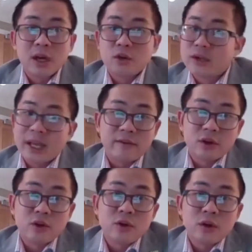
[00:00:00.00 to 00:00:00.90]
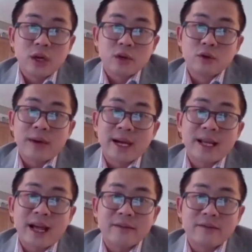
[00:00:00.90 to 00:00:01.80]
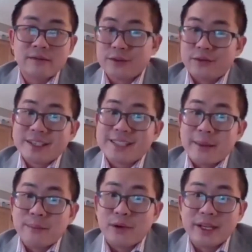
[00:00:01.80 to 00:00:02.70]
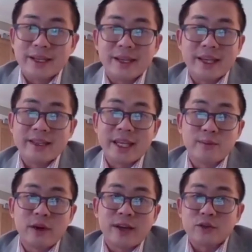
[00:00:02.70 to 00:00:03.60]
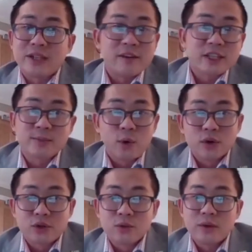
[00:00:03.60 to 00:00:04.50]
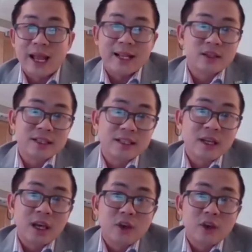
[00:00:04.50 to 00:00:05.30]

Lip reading: You never know. You might have, for example, a neighbor that you never spoke to, elderly.